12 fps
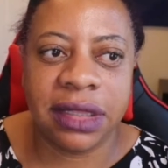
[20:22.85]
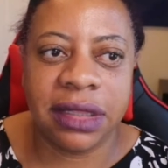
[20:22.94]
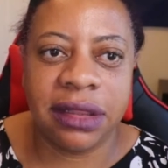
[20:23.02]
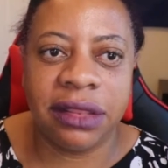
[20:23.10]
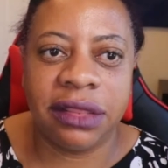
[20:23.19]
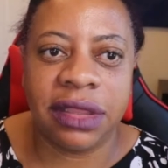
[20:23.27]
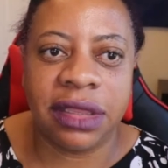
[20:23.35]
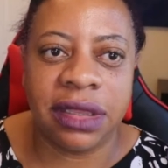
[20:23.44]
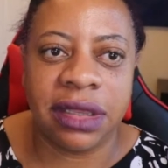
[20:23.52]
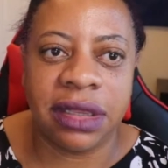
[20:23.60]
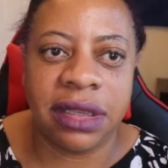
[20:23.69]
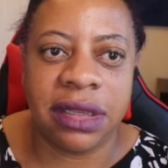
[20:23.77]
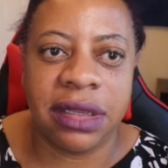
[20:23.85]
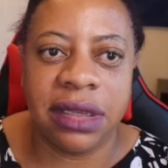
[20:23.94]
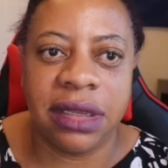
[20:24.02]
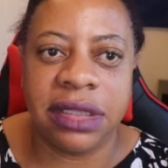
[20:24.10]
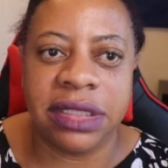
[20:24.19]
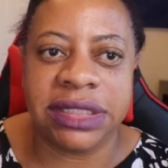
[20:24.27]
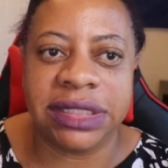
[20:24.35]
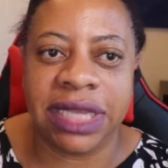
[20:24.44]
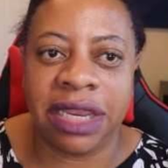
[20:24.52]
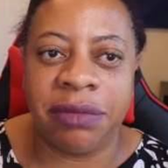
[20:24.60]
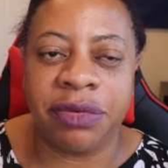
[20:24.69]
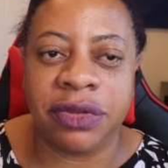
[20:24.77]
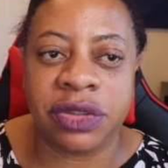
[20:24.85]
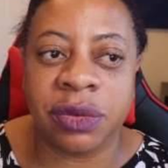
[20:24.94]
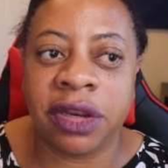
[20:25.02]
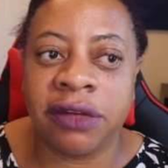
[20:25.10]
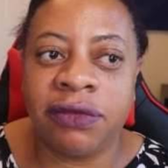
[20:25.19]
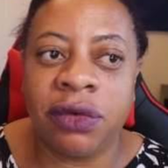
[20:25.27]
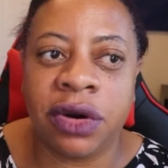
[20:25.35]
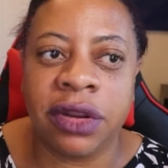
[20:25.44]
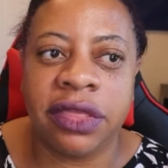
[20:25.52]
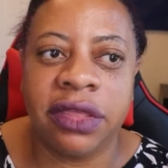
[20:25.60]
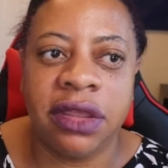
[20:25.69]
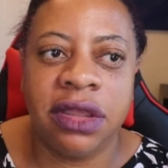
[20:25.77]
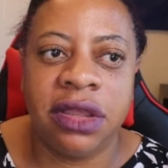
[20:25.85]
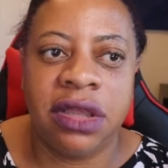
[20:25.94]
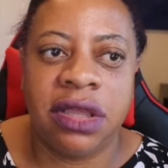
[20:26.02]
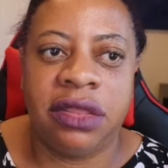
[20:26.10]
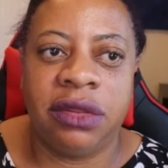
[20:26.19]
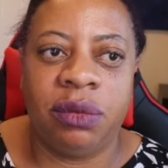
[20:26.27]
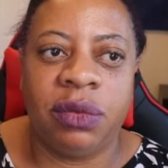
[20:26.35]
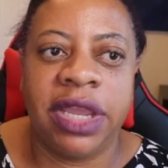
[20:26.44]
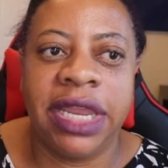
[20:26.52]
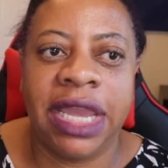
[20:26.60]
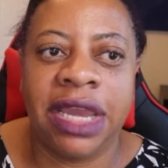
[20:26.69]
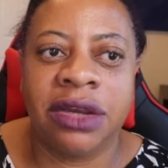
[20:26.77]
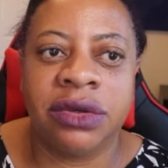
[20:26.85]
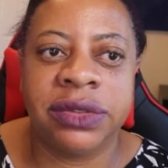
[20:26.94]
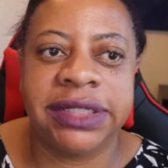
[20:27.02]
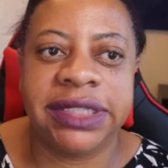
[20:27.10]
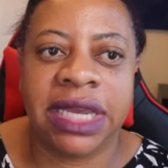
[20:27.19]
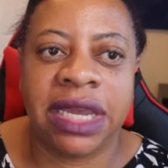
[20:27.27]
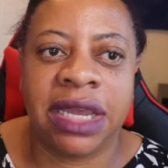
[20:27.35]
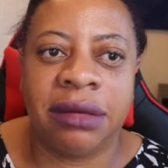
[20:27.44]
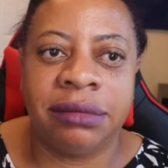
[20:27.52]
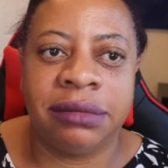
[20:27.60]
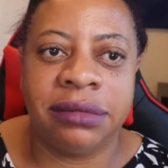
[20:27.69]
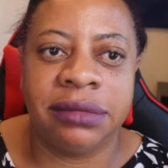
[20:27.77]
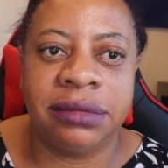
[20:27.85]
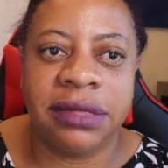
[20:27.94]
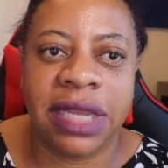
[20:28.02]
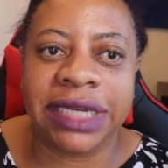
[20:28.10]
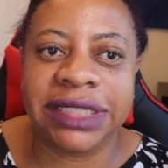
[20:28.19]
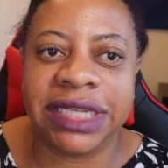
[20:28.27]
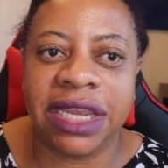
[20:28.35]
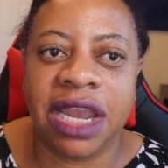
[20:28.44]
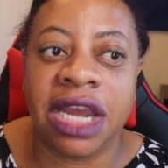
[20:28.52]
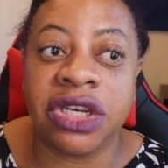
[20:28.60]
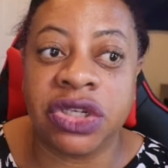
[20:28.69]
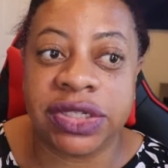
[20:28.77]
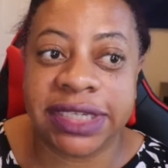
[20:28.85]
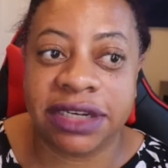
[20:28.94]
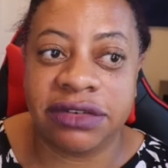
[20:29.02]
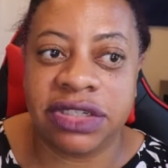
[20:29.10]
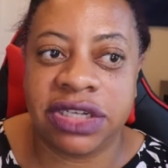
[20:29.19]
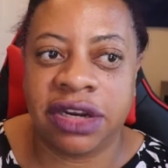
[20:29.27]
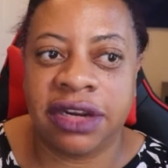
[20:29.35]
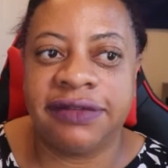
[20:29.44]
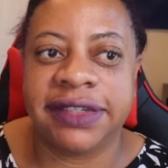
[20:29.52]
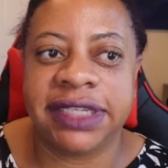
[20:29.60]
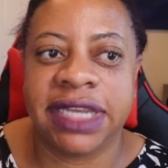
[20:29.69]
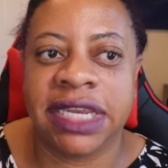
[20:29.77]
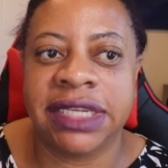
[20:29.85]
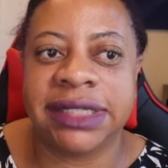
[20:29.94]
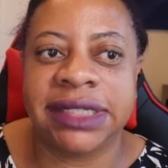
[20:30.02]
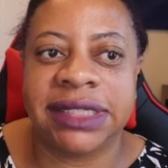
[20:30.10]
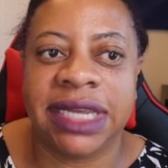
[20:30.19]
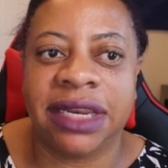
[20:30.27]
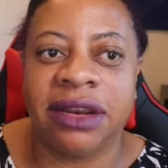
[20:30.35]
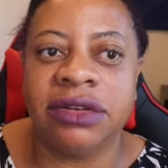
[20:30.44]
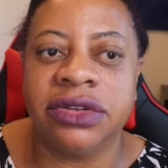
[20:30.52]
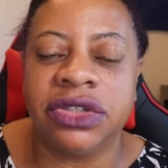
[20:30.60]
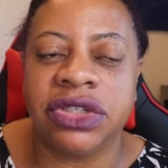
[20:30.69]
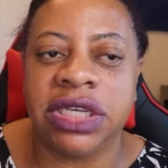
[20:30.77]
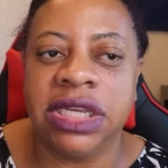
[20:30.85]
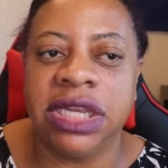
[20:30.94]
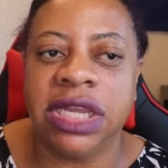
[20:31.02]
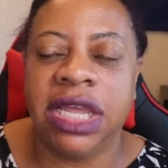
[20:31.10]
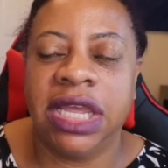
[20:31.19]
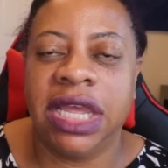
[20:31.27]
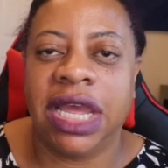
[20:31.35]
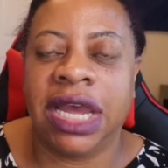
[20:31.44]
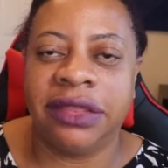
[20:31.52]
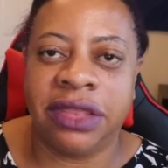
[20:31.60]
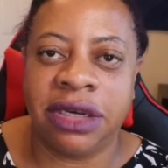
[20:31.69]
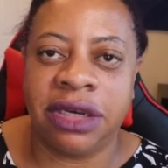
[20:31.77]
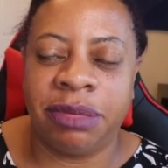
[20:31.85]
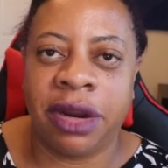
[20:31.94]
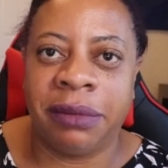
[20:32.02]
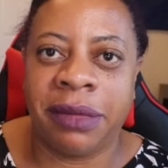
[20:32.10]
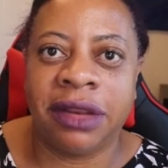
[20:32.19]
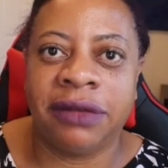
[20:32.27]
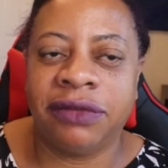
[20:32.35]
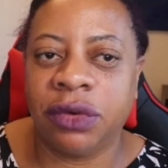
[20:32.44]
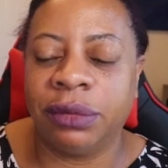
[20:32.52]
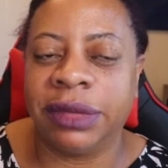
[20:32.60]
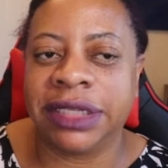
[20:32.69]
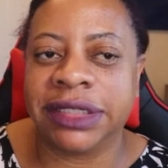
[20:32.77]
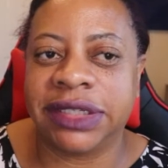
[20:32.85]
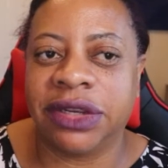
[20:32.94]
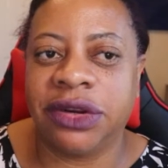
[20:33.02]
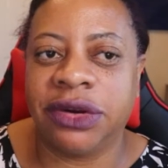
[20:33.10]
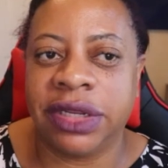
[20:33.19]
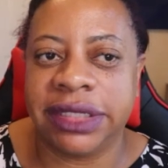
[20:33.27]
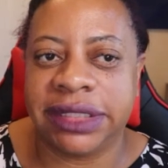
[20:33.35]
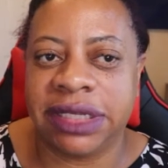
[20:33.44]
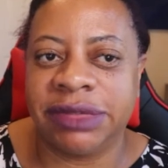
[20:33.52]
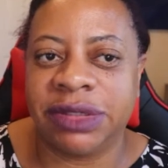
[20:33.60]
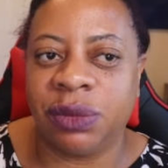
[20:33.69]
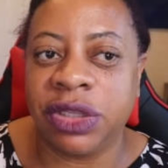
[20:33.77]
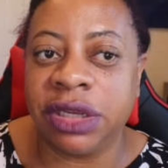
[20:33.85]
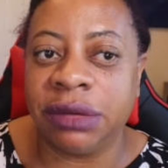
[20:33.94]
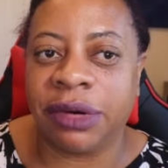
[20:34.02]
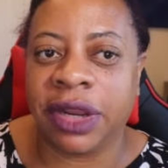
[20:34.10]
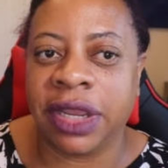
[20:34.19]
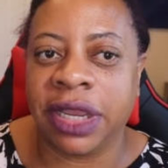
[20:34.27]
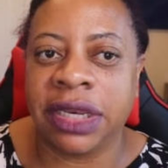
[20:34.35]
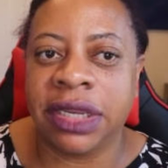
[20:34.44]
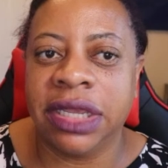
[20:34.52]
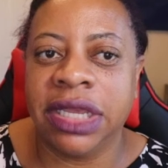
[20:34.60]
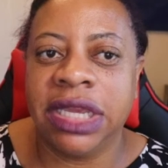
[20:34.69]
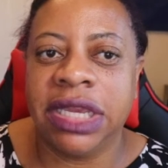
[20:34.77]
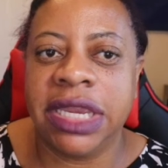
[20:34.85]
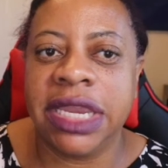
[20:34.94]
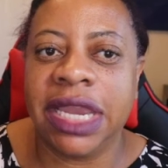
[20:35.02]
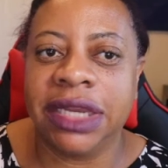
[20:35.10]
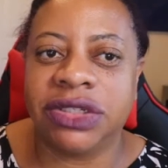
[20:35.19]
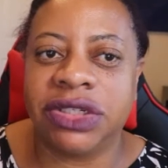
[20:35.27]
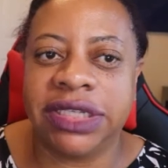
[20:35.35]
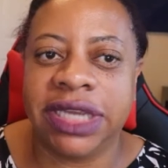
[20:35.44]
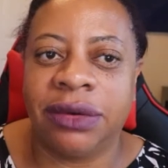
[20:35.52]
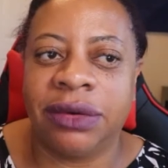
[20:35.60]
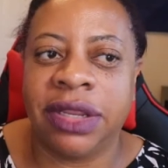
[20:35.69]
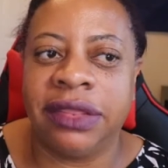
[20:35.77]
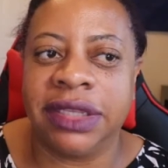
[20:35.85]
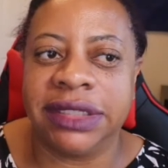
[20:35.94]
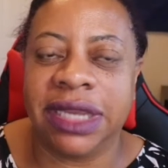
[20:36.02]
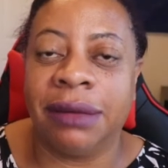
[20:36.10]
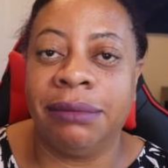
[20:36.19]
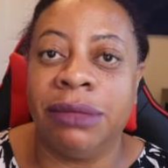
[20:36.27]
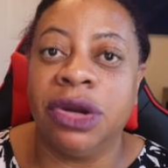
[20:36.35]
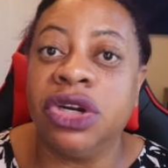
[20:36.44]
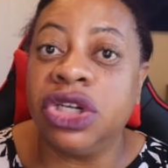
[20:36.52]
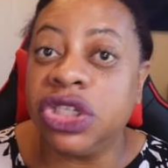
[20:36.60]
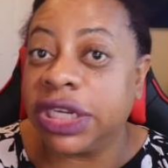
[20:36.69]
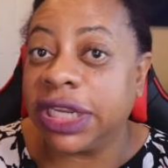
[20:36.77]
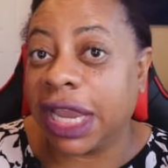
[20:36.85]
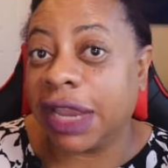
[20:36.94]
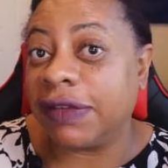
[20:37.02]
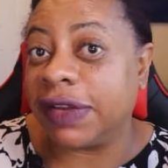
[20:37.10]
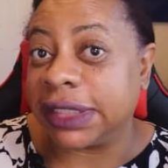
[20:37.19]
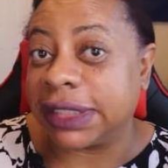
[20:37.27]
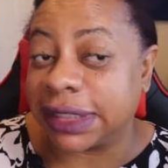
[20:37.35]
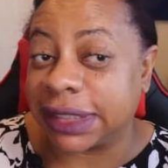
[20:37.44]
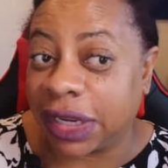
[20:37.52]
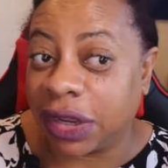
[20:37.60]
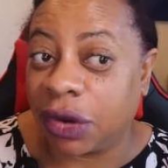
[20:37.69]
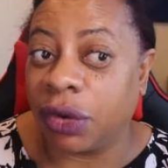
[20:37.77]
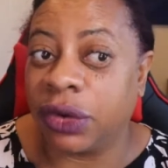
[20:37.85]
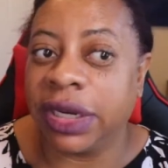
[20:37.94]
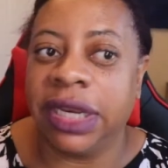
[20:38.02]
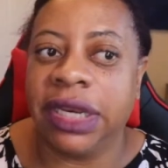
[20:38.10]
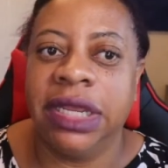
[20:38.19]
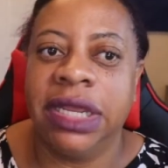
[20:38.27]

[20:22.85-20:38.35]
this is April the 24th. The White House acting Undersecretary for Science and Technology at the Department of Homeland Security, his name is William Bryan. He actually touted this emerging evidence, as they called it,